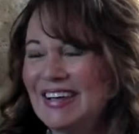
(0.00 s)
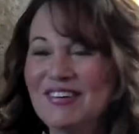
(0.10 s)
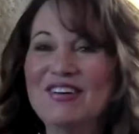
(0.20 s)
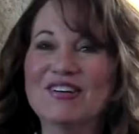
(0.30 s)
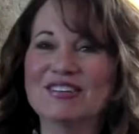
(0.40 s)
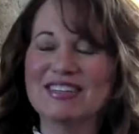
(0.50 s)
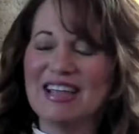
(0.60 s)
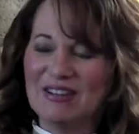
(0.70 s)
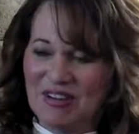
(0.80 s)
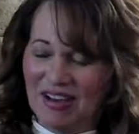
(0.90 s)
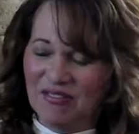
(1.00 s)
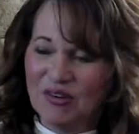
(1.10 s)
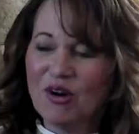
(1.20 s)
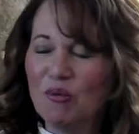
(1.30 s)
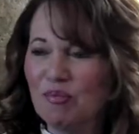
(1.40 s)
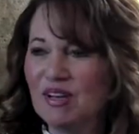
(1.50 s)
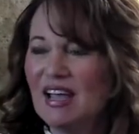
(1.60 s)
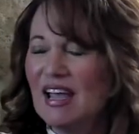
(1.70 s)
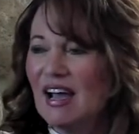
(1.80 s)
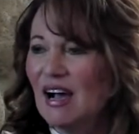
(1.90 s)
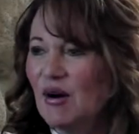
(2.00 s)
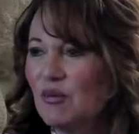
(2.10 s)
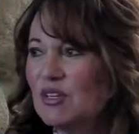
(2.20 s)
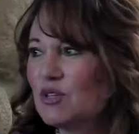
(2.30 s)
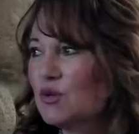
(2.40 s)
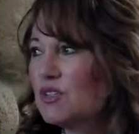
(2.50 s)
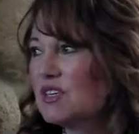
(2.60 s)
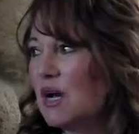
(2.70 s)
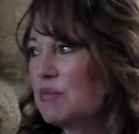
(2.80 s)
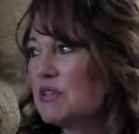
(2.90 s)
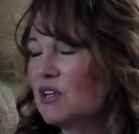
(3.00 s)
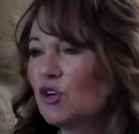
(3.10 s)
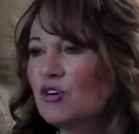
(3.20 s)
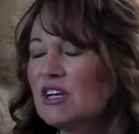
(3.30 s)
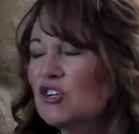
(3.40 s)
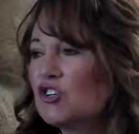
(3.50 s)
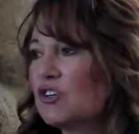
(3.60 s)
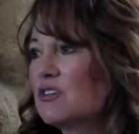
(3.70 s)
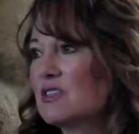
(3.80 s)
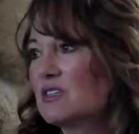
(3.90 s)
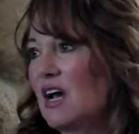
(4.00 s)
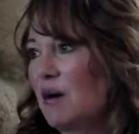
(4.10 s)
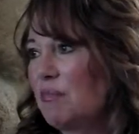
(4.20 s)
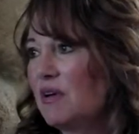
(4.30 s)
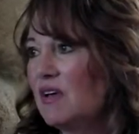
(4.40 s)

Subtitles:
snow days? Yeah, we're hoping. When school stops, learning shouldn't stop.